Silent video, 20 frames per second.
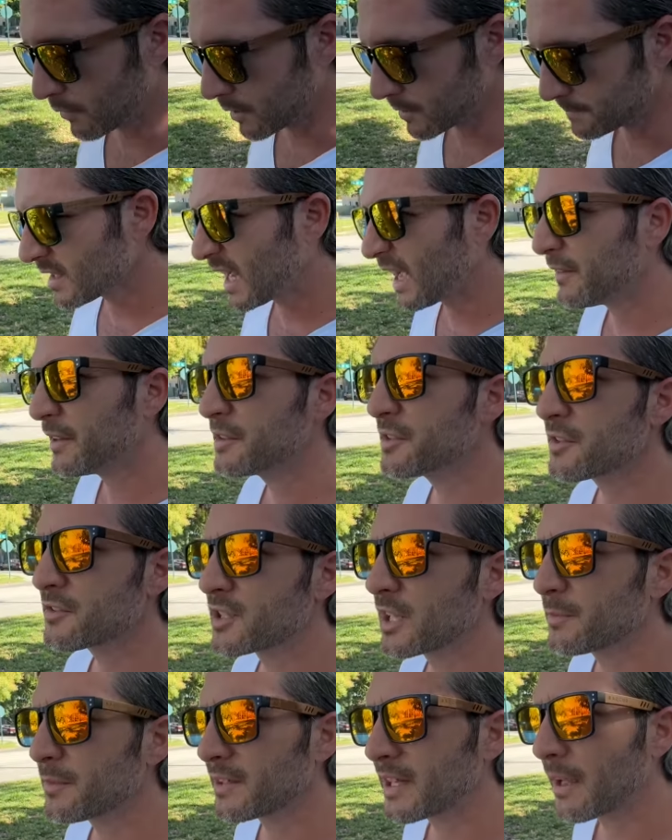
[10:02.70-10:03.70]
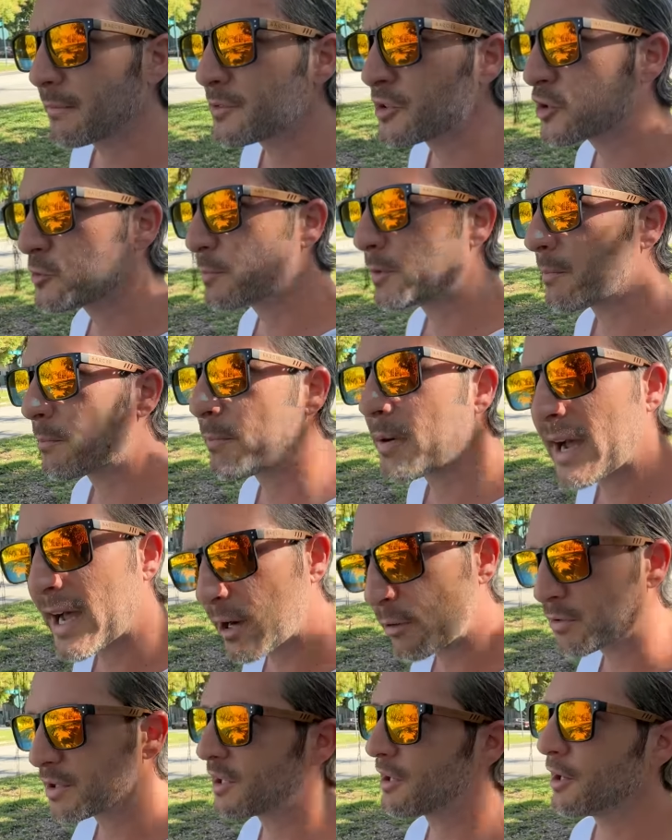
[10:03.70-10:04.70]
run. And this is something I've just been
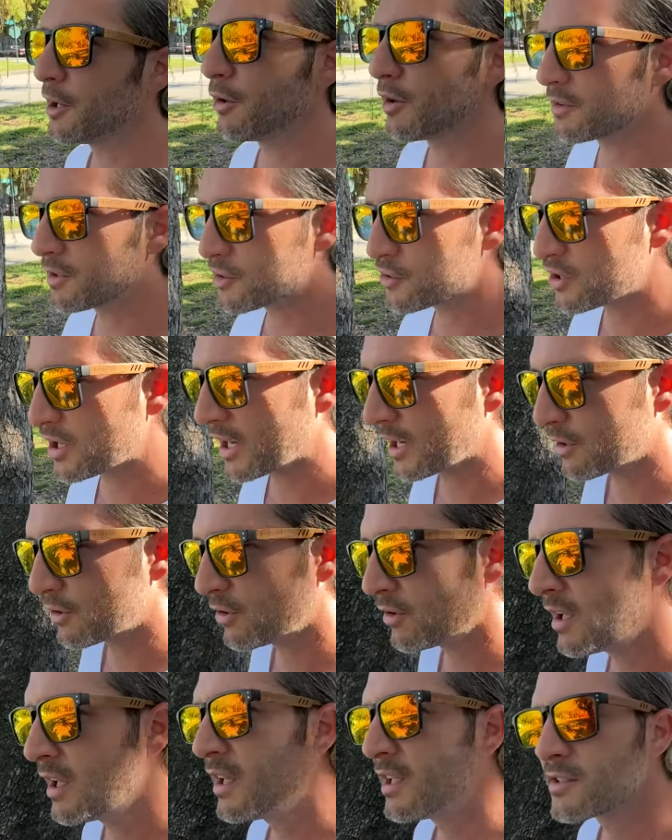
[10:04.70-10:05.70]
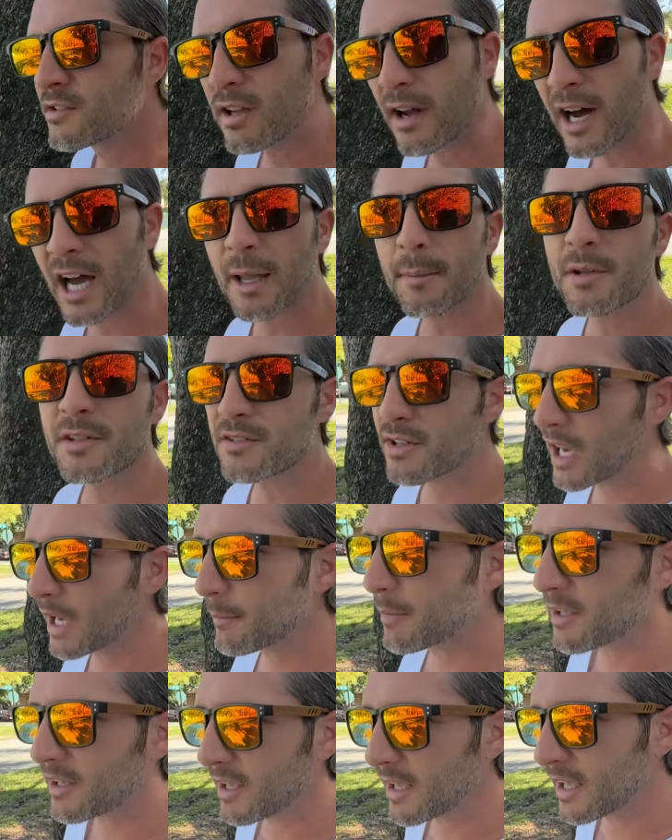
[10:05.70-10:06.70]
pounding here on the channel time and
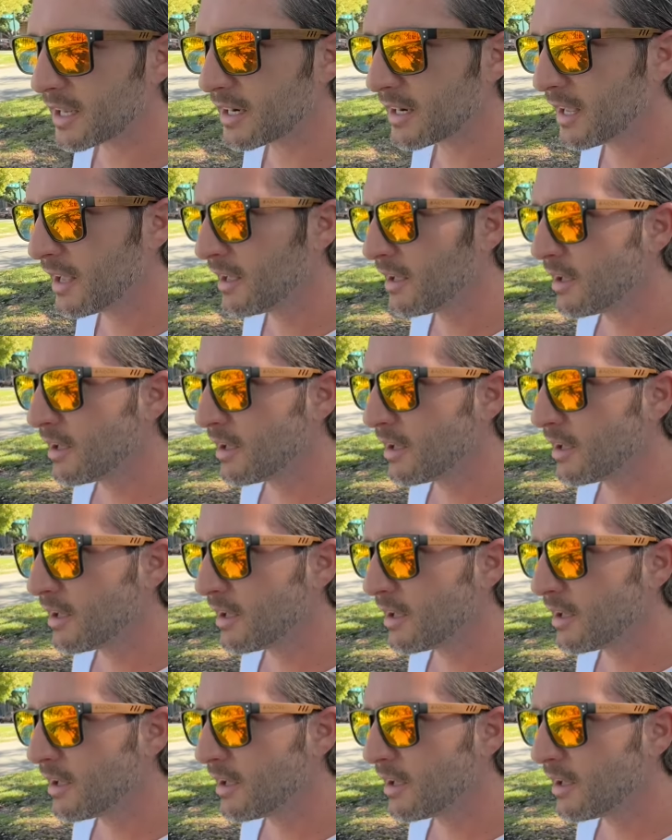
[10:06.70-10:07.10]
time again,